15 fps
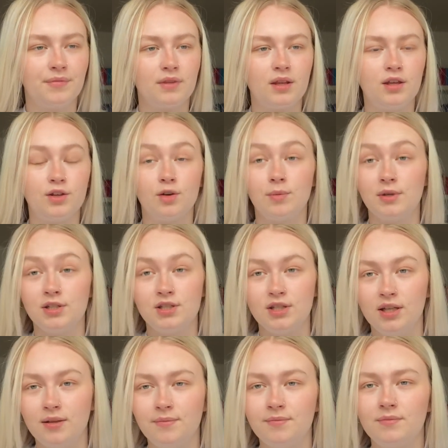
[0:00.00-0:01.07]

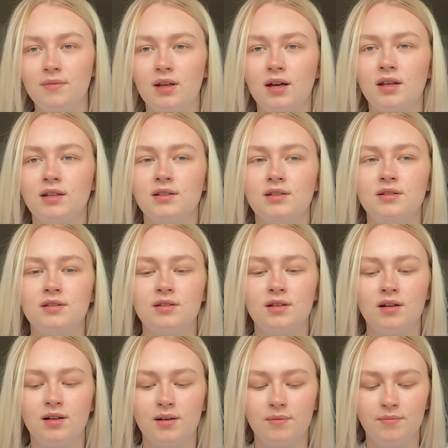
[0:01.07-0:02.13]
Uwc, and
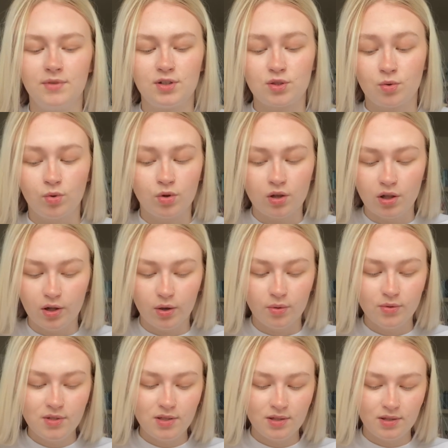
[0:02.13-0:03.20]
the school
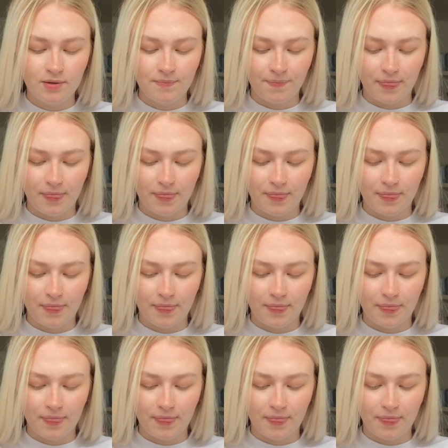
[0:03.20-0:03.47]
closed.